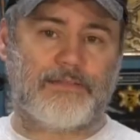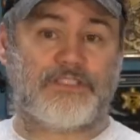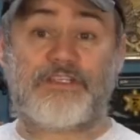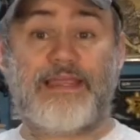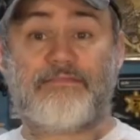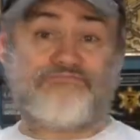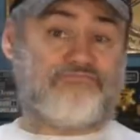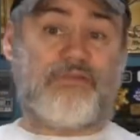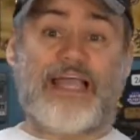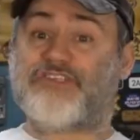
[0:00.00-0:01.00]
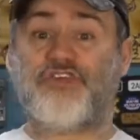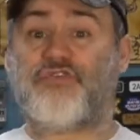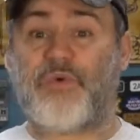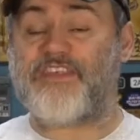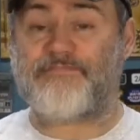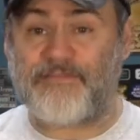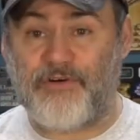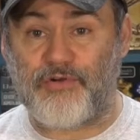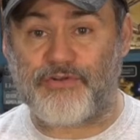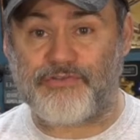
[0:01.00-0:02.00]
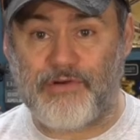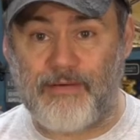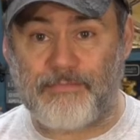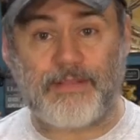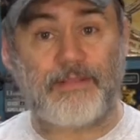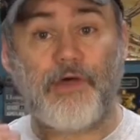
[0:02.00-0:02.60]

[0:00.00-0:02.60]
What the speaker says: Just like I shouldn't waste my vote on Trump.